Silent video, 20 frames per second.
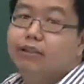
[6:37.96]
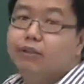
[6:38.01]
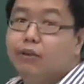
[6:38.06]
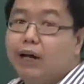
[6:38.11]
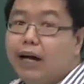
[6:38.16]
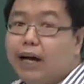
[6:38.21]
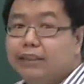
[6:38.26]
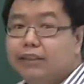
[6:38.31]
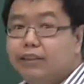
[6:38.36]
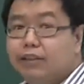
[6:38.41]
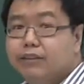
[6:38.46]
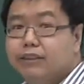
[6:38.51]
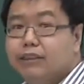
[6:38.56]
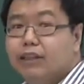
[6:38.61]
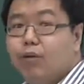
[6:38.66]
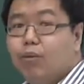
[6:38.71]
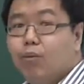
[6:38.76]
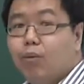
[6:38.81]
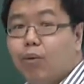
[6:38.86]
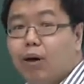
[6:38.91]
we ask
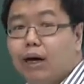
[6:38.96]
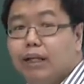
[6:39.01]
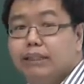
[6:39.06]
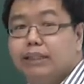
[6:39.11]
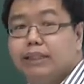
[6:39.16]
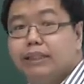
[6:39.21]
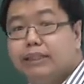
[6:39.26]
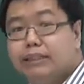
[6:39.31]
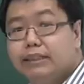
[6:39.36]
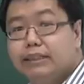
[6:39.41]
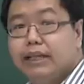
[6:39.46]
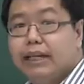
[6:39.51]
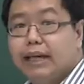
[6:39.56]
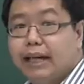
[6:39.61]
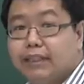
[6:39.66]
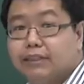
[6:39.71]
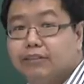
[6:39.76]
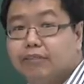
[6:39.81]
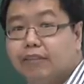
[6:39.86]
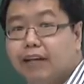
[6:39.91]
ourselves what is the
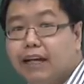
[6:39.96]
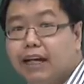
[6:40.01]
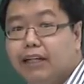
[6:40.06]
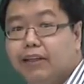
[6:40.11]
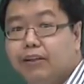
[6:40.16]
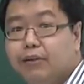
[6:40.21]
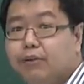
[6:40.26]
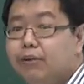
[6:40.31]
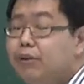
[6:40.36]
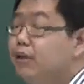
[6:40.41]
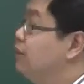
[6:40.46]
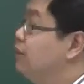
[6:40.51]
x value